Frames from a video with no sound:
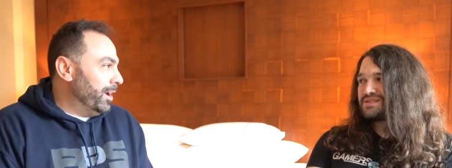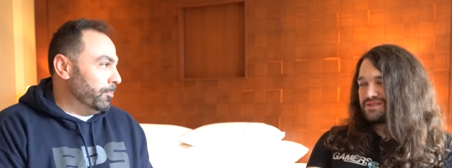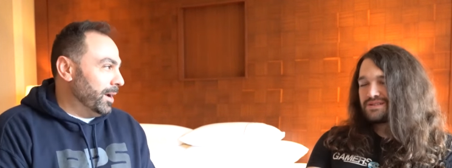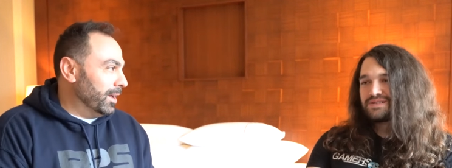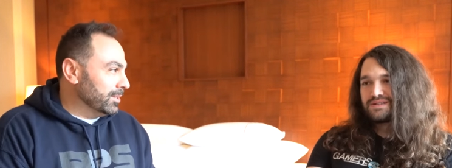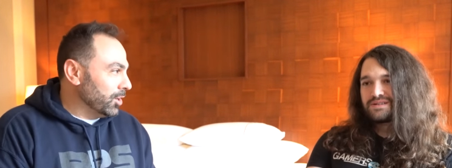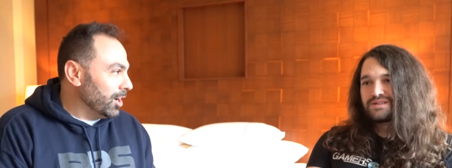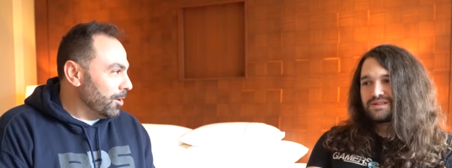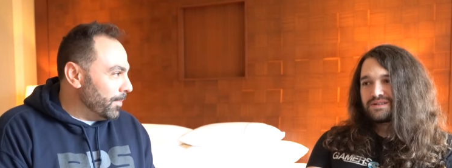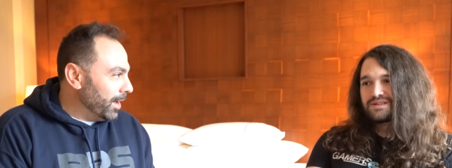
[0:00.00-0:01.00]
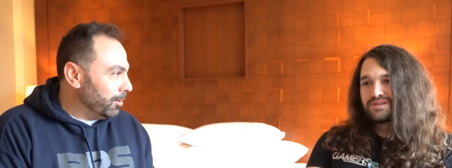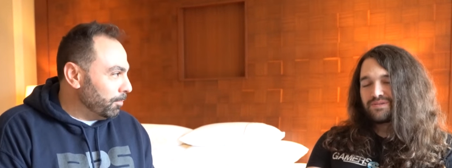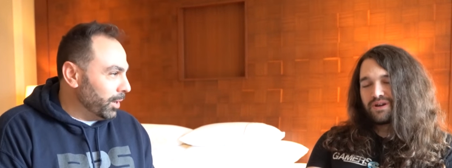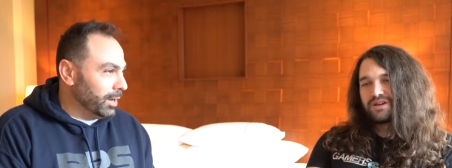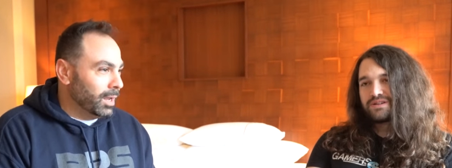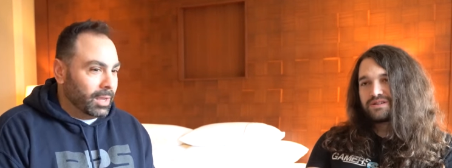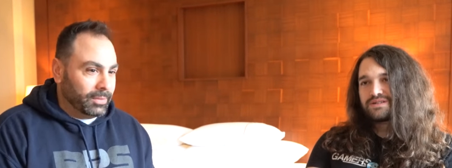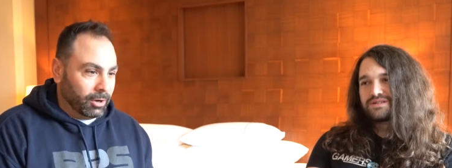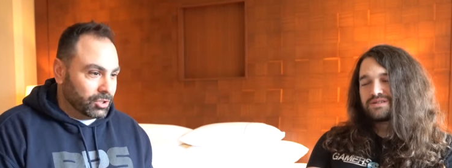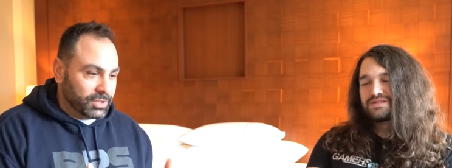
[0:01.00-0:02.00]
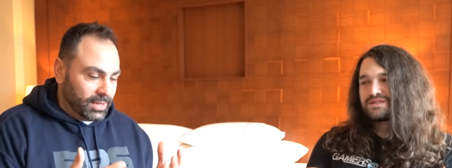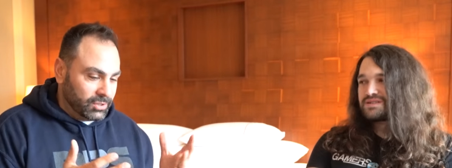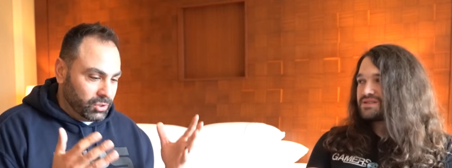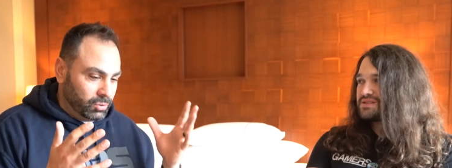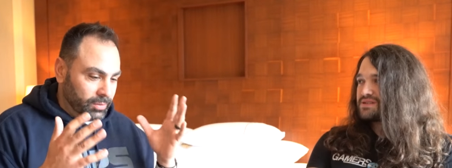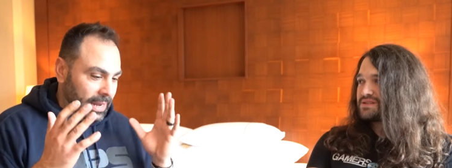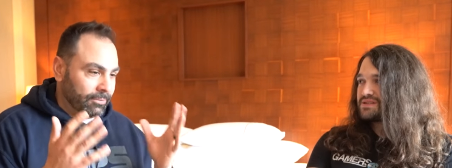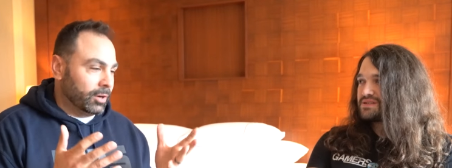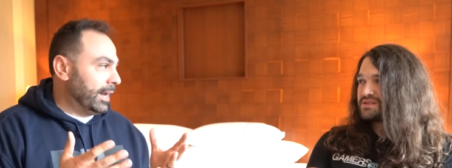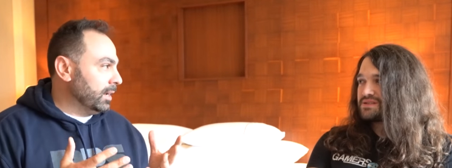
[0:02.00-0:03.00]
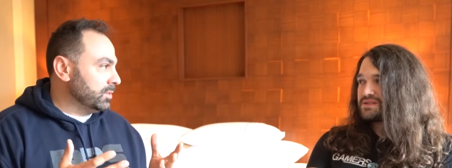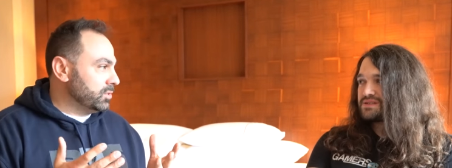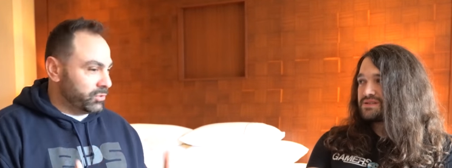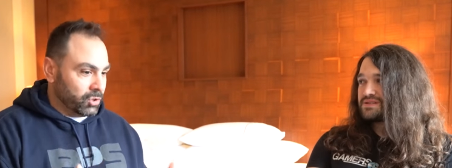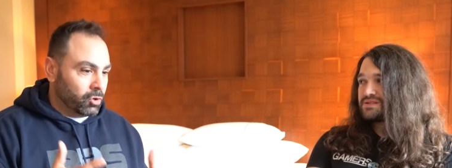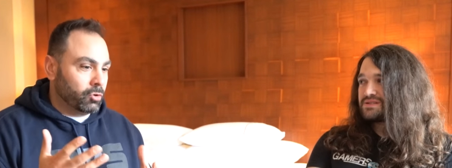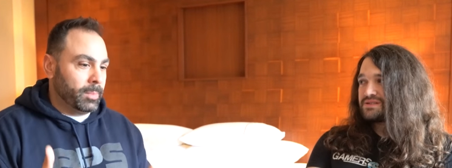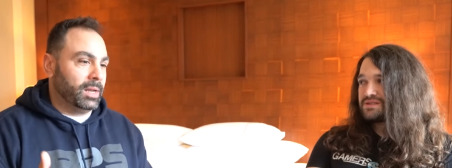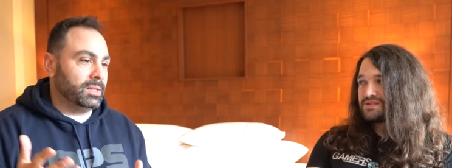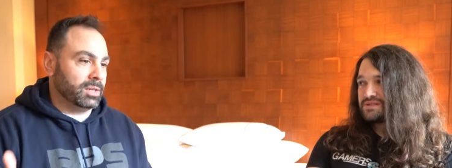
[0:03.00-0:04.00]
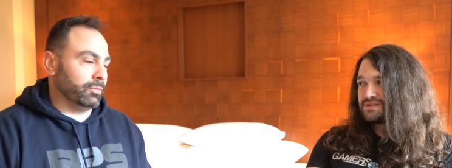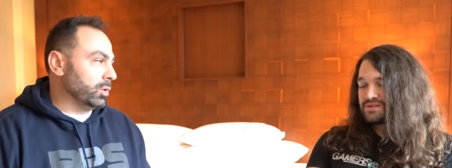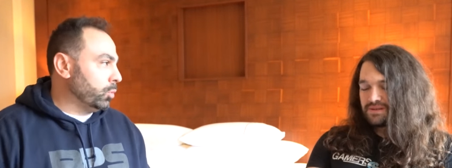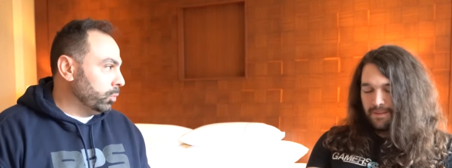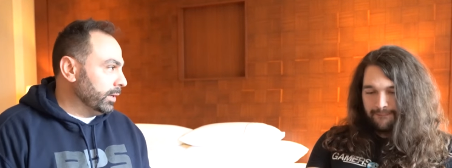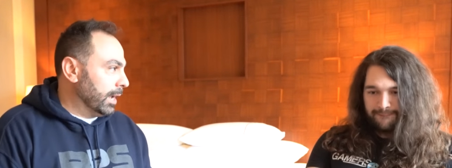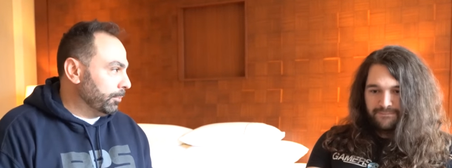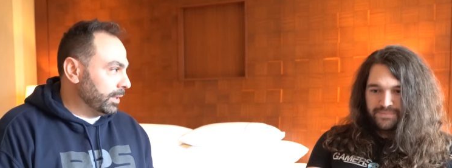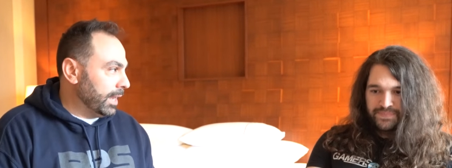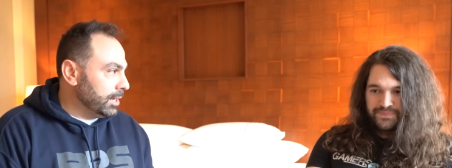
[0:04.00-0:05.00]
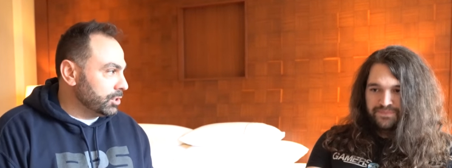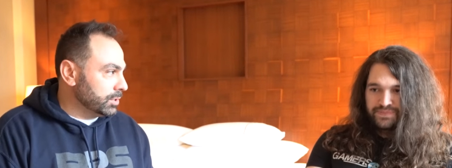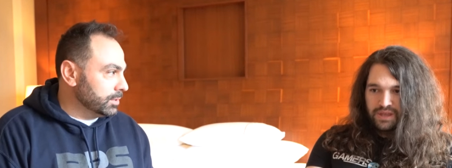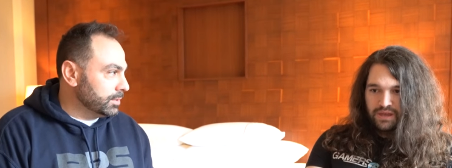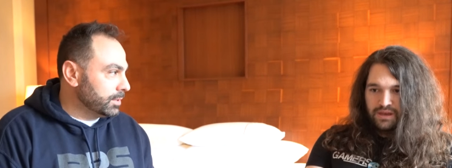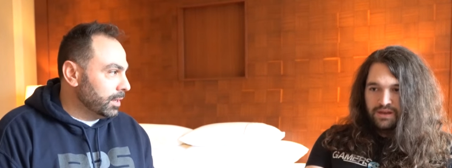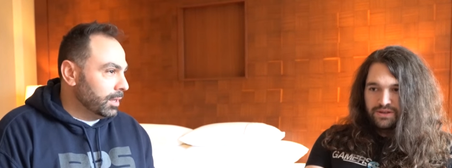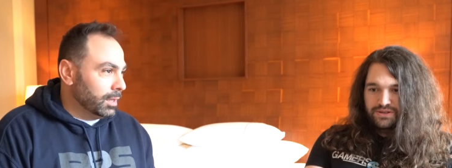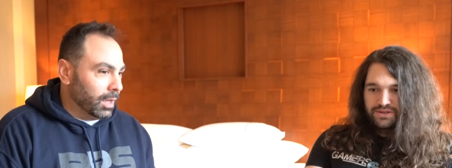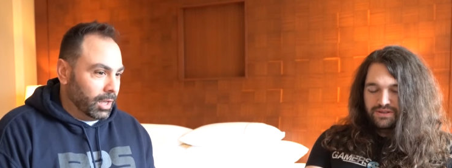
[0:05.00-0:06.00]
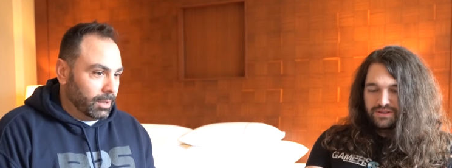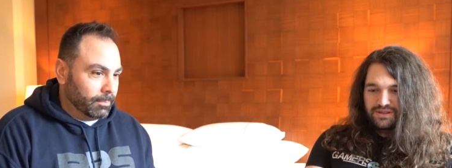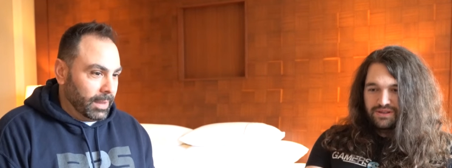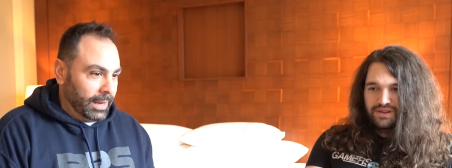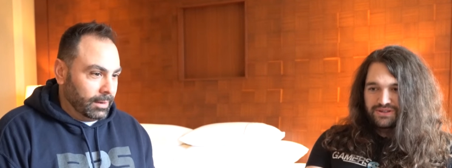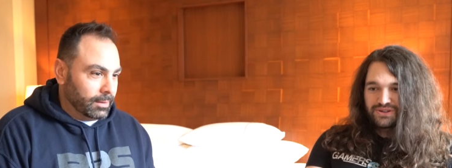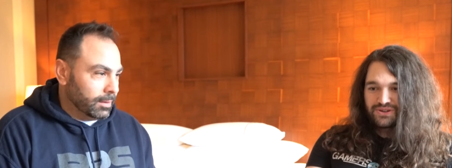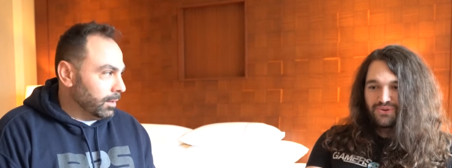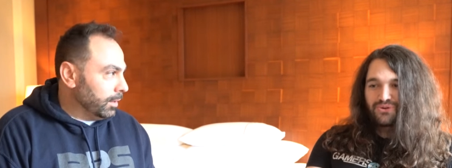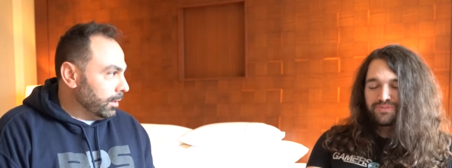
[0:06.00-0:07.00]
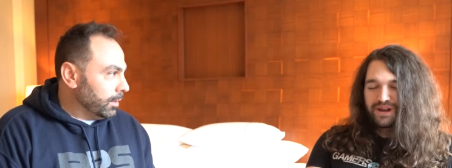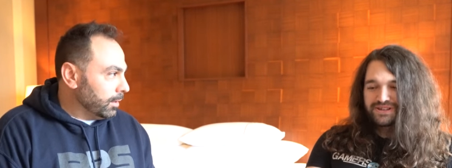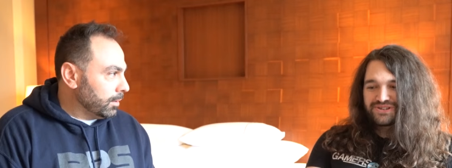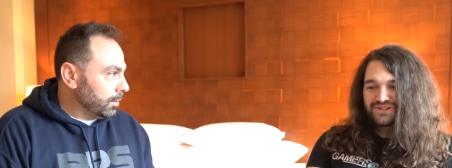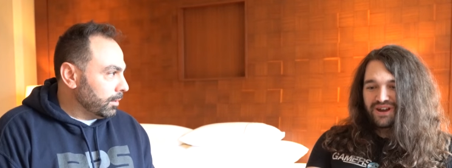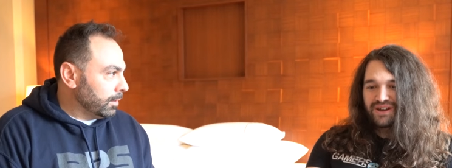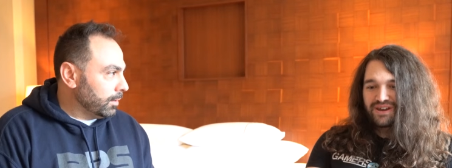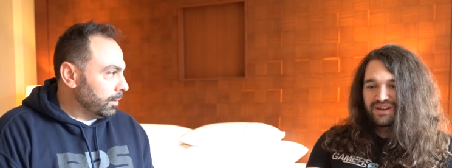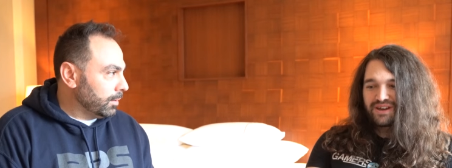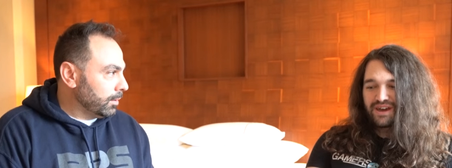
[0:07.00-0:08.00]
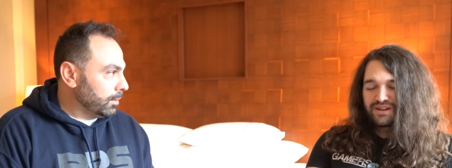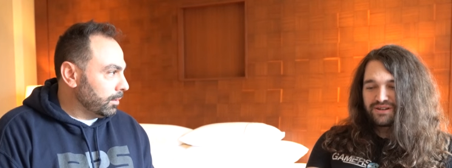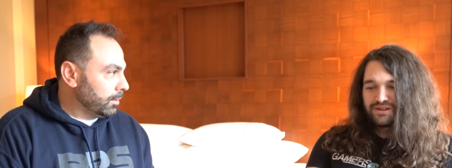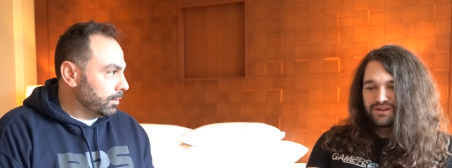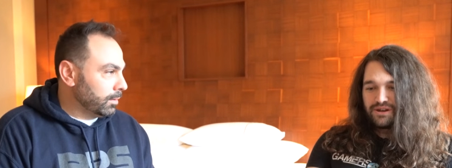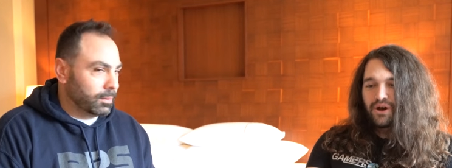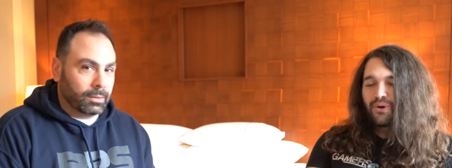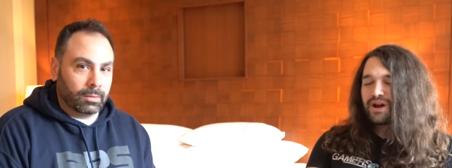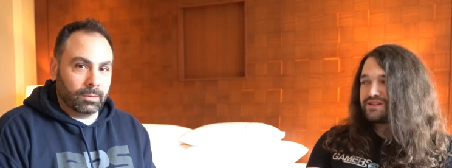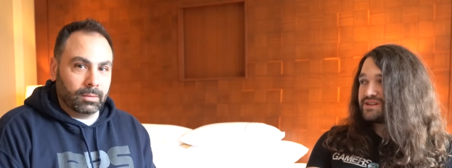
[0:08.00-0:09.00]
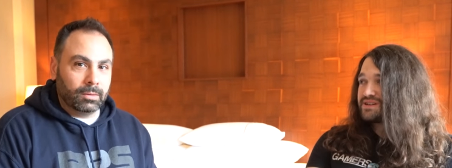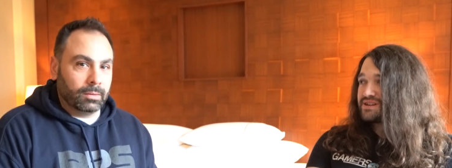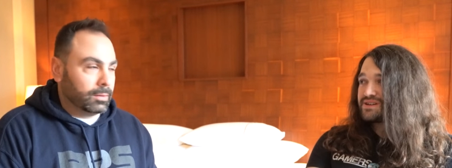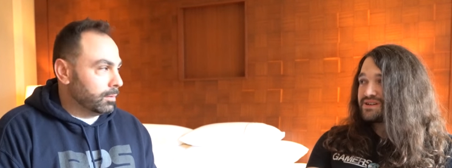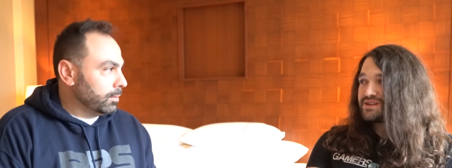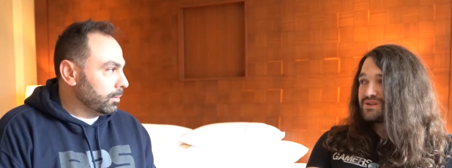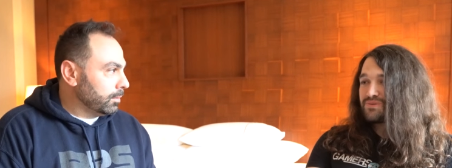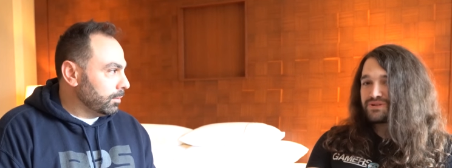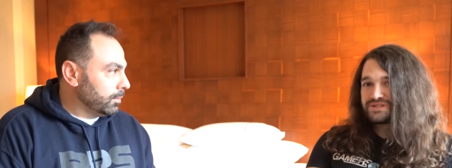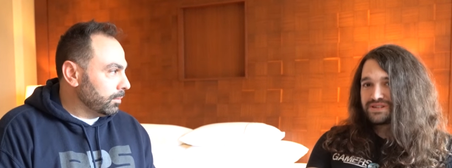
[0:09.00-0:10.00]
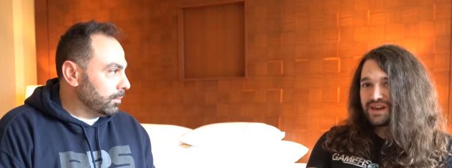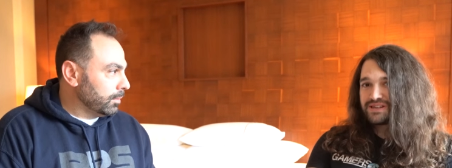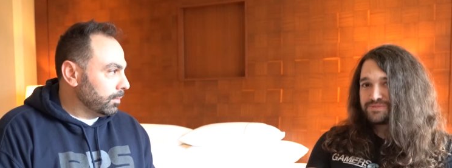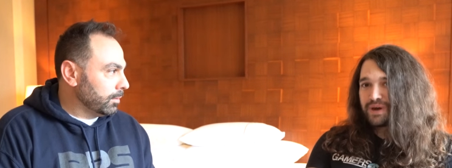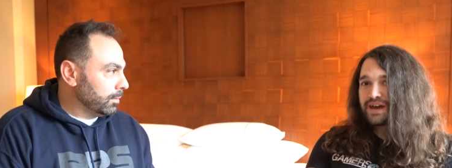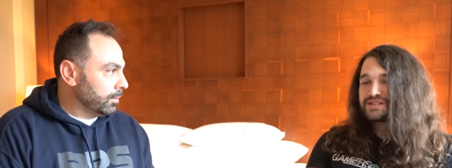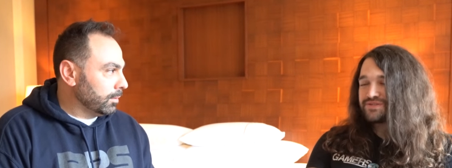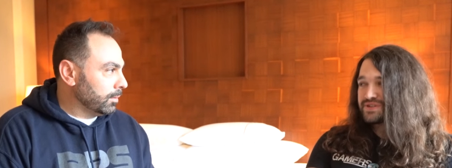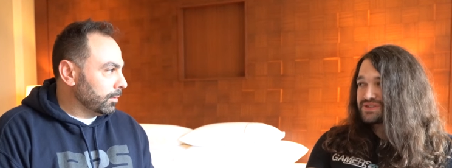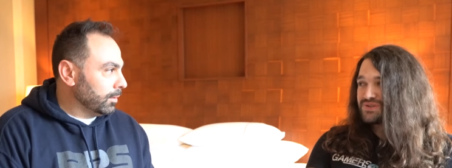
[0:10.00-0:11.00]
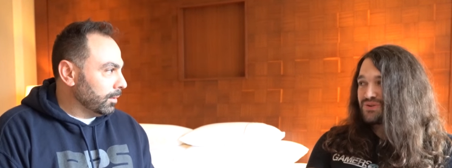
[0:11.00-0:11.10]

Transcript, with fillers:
Speaker 1: may or may not talk about but right. they're just into they have their hands in so many different cooling applications
Speaker 2: um, yes cooler master i had no idea was as massive as